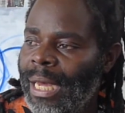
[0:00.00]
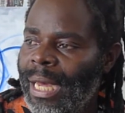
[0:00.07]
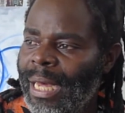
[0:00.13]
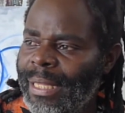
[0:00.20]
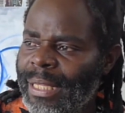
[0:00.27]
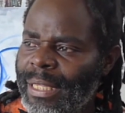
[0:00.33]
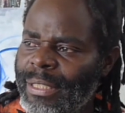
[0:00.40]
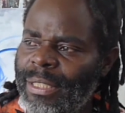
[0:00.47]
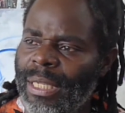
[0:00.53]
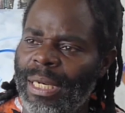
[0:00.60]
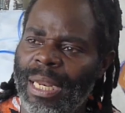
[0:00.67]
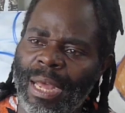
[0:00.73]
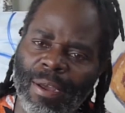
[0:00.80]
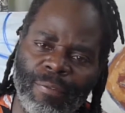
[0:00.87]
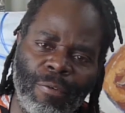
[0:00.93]
I think it's the
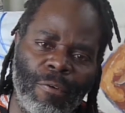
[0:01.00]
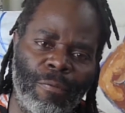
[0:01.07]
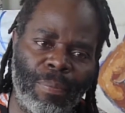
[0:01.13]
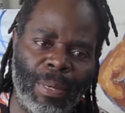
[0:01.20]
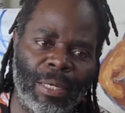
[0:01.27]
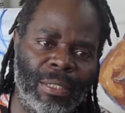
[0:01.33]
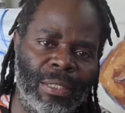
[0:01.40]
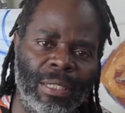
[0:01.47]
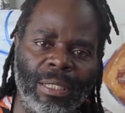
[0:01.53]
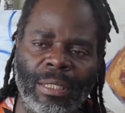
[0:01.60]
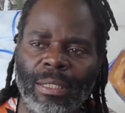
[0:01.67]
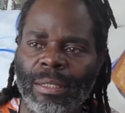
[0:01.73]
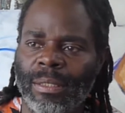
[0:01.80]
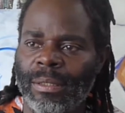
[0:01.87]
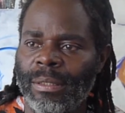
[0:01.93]
love of
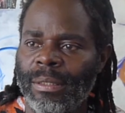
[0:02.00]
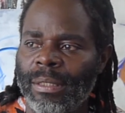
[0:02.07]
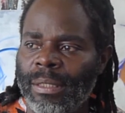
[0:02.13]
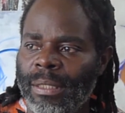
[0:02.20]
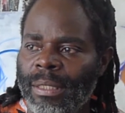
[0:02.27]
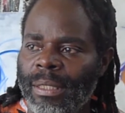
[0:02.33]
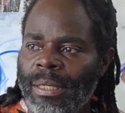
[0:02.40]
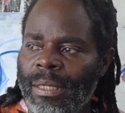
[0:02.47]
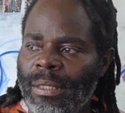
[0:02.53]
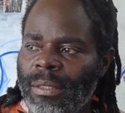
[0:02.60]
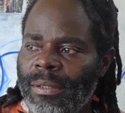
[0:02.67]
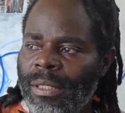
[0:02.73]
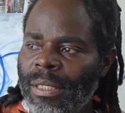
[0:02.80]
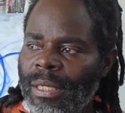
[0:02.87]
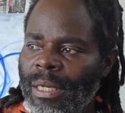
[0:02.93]
painting,
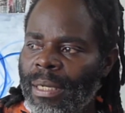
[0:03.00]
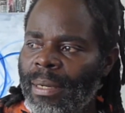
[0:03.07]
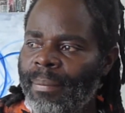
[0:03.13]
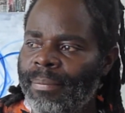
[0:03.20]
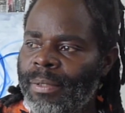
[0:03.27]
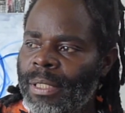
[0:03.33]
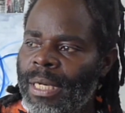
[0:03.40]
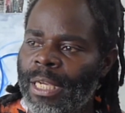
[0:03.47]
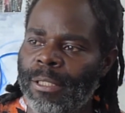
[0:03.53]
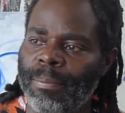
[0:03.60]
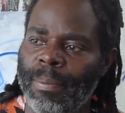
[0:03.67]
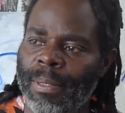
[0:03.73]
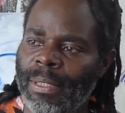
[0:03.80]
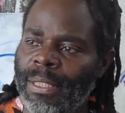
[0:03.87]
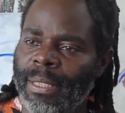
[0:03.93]
thinking the next
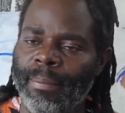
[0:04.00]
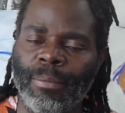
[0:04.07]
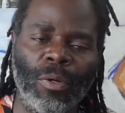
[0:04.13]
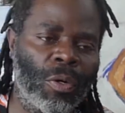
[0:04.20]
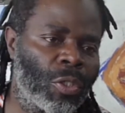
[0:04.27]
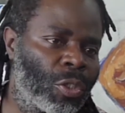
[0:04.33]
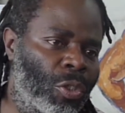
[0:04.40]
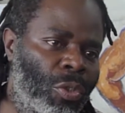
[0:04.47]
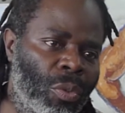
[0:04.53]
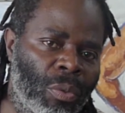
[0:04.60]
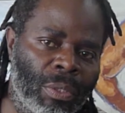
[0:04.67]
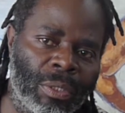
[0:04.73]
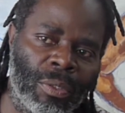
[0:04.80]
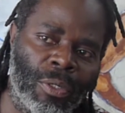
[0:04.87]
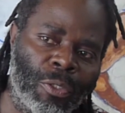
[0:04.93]
painting I'm going to do
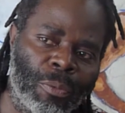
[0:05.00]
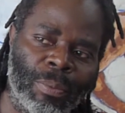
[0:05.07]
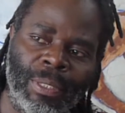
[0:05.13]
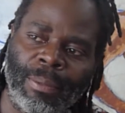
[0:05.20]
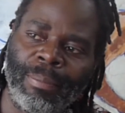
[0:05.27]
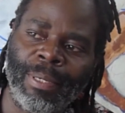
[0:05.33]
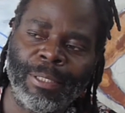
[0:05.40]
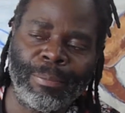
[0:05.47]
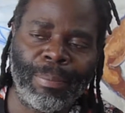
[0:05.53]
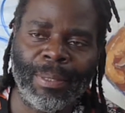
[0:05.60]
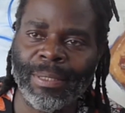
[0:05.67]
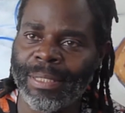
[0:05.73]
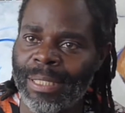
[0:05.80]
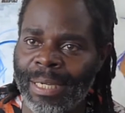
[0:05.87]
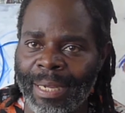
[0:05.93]
is going to be the best
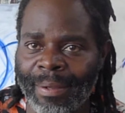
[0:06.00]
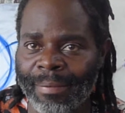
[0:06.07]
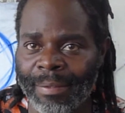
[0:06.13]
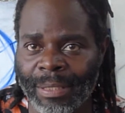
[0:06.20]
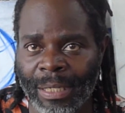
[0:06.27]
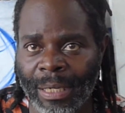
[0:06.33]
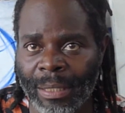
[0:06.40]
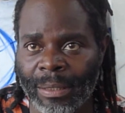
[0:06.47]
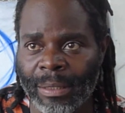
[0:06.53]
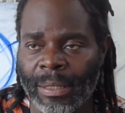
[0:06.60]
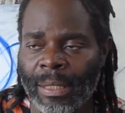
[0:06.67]
painting I ever done.